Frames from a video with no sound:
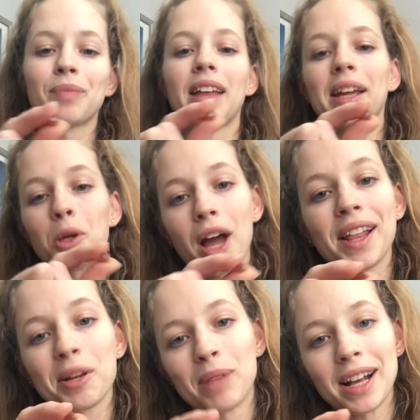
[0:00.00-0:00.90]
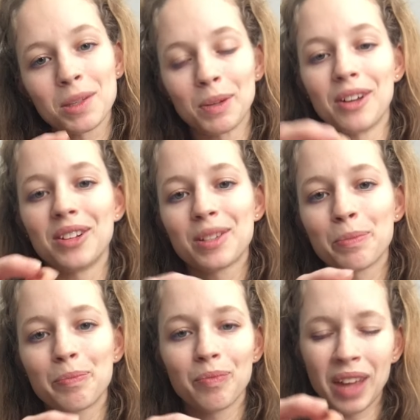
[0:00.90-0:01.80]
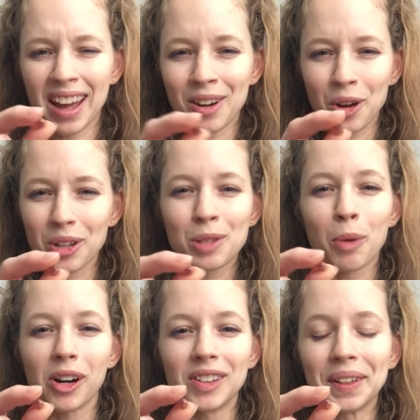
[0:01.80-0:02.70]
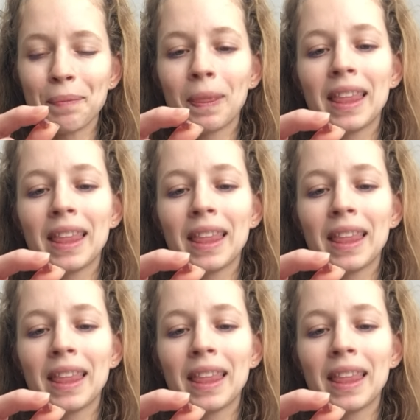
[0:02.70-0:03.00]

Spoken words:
I like black spinel. I don't know, it's sparkly,